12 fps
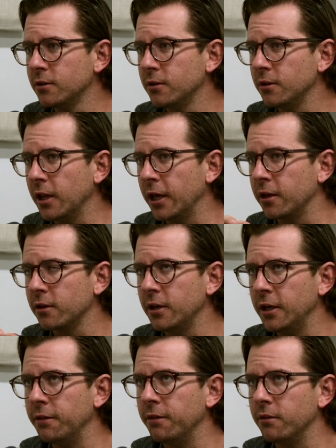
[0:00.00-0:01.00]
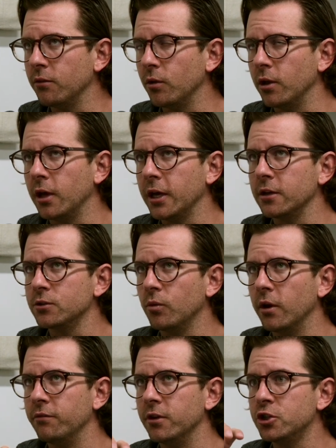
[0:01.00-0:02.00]
like I guess
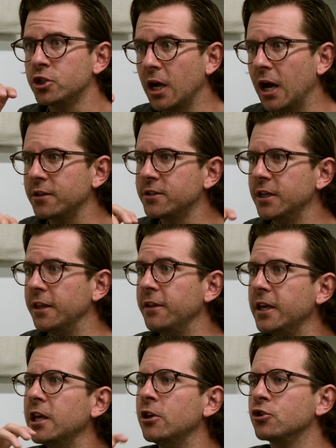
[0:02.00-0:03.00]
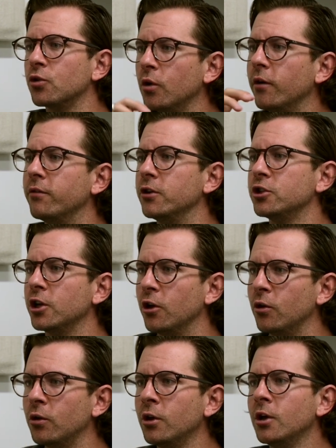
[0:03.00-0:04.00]
one of the shots in the intro of the
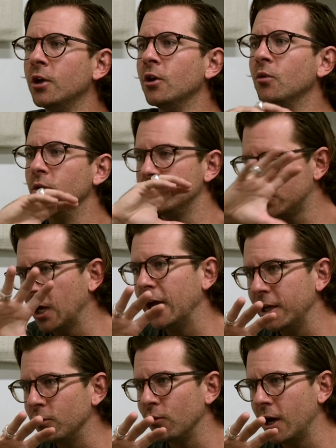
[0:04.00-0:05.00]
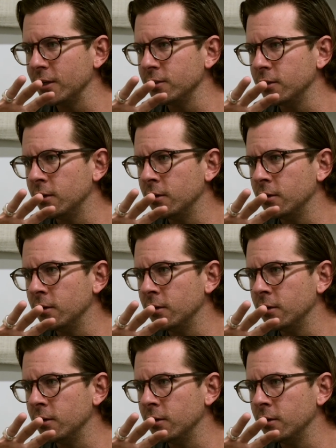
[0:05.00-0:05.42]
show was shot in Roslyn.